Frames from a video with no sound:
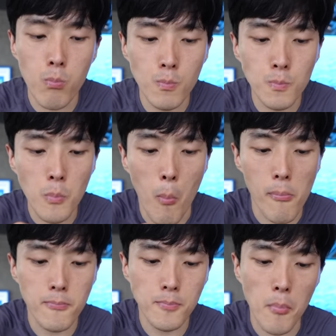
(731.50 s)

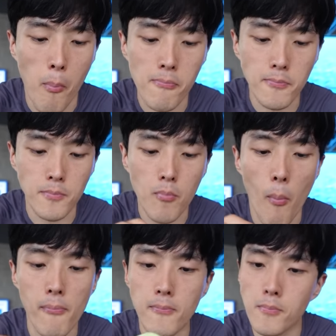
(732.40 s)
Okay, the marketing
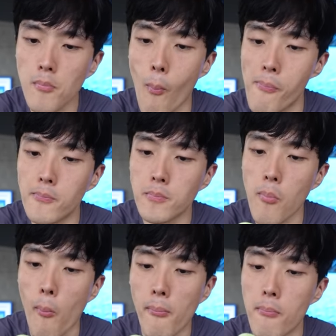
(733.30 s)
definitely got me this
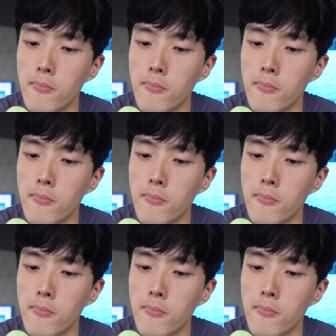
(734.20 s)
time.